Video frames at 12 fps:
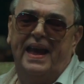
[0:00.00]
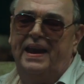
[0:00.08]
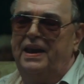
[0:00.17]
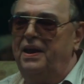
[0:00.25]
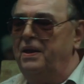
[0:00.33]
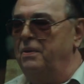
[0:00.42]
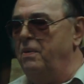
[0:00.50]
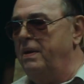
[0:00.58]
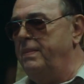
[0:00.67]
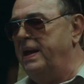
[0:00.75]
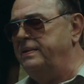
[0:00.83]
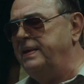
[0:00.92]
And
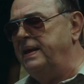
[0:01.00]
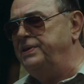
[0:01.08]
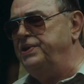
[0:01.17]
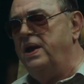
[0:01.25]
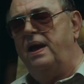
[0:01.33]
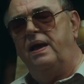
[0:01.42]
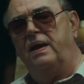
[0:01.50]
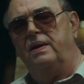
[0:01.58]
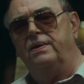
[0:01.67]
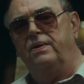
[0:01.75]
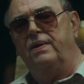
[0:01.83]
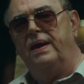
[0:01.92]
what about that
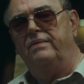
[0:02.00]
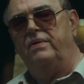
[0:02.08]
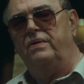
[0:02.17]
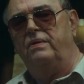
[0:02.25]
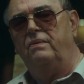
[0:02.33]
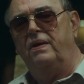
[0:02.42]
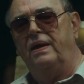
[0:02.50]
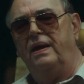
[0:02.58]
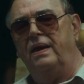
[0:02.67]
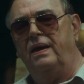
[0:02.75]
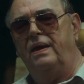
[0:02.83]
child you have on the way?